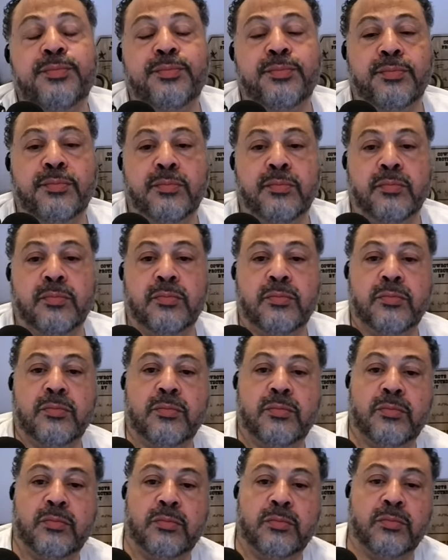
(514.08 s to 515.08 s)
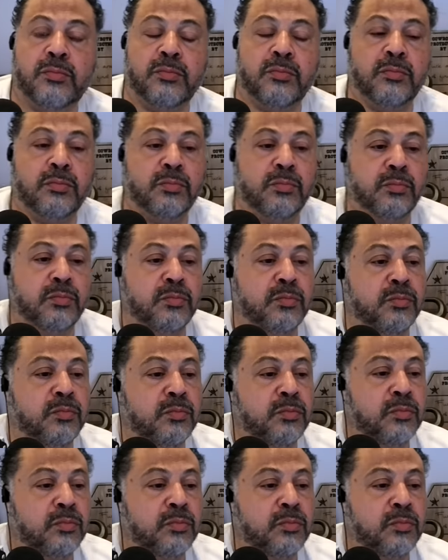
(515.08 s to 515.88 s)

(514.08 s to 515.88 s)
(silence)